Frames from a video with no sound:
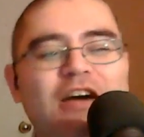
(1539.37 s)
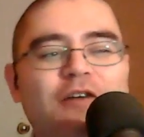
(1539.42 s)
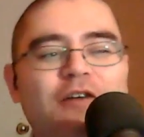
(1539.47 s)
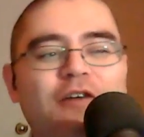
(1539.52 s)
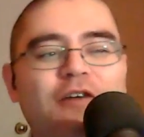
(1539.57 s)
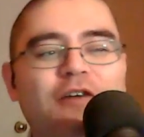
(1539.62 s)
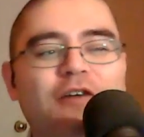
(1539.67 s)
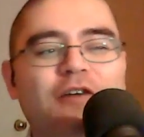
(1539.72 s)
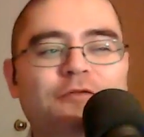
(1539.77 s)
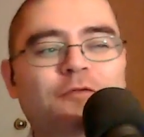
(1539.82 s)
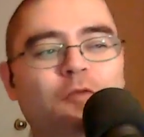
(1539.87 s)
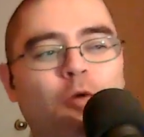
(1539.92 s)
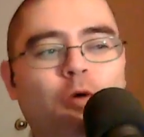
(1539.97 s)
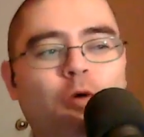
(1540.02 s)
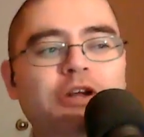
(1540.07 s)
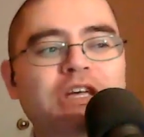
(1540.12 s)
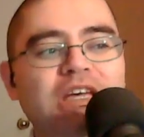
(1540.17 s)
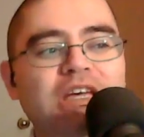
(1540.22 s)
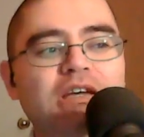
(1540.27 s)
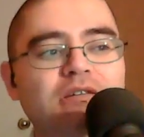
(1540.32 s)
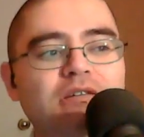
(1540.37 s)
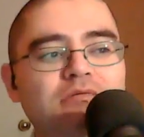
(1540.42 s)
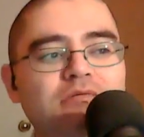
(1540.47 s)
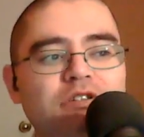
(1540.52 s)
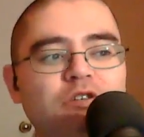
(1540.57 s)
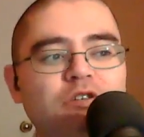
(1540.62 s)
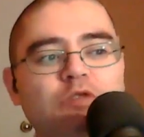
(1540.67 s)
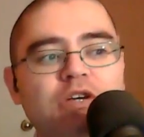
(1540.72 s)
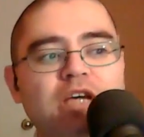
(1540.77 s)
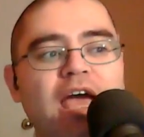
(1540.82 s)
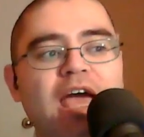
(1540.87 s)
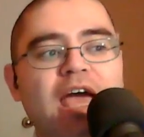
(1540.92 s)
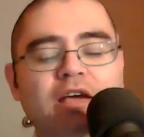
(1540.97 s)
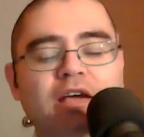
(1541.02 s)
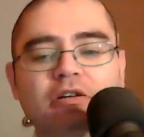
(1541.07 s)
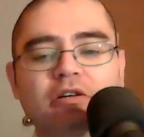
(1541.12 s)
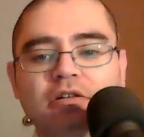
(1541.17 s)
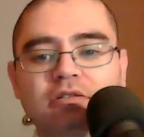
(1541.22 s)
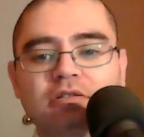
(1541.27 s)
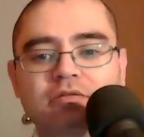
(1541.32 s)
a 40-degree
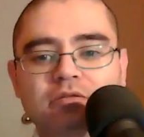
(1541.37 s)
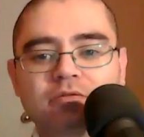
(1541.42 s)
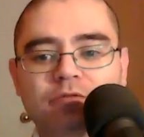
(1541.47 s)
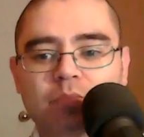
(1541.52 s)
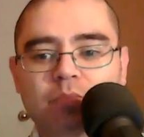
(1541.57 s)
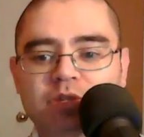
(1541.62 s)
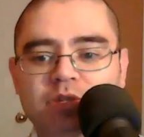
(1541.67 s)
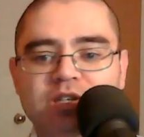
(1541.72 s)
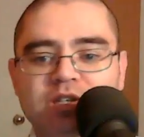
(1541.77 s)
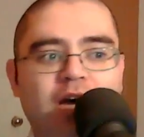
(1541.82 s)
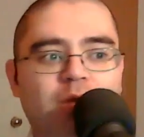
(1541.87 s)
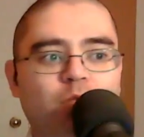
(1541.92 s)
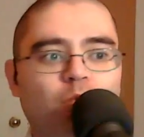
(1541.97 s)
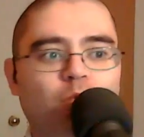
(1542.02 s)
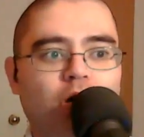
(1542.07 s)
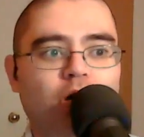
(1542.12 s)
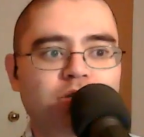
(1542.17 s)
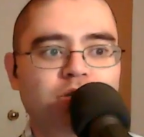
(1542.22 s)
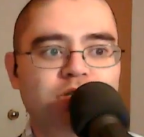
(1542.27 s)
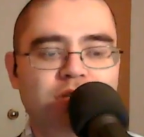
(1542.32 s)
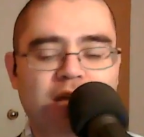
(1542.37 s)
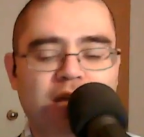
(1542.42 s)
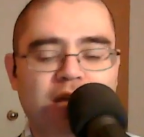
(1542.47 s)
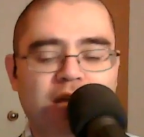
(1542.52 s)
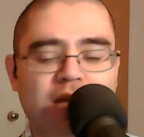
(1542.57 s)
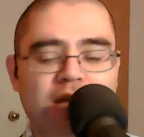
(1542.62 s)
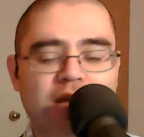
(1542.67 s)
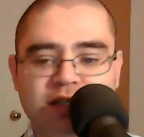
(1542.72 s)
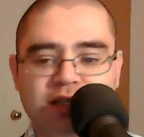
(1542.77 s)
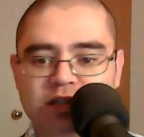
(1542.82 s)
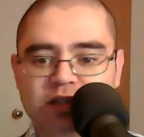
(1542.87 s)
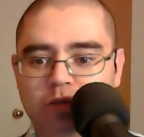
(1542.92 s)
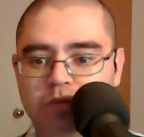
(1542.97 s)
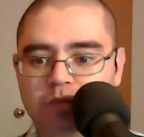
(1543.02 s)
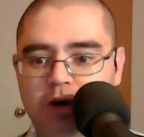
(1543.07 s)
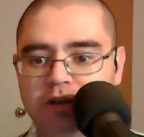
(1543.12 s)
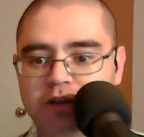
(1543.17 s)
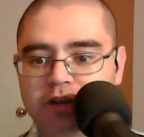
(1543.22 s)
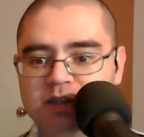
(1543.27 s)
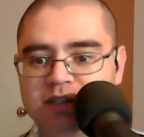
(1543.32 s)
angle from the side wall to that sloped
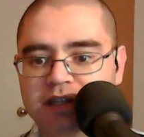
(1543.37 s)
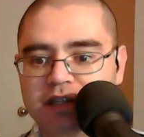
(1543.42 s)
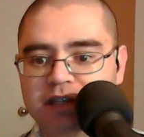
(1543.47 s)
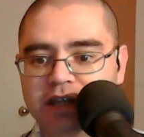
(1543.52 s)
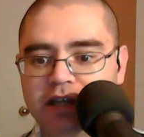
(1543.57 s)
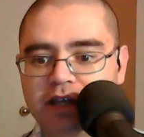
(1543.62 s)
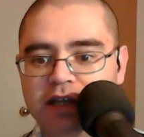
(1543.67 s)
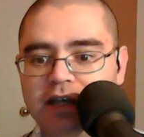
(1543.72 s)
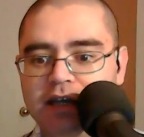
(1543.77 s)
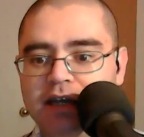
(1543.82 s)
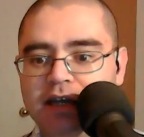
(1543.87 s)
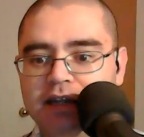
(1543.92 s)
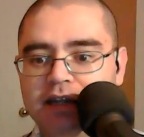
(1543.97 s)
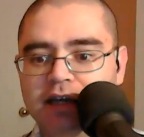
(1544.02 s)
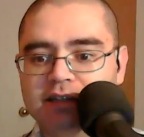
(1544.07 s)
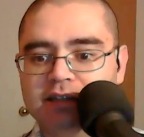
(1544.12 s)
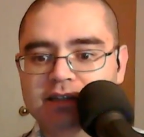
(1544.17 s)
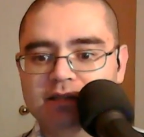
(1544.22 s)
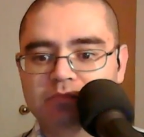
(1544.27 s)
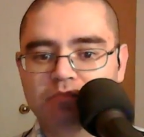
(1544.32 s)
part of the ceiling. That's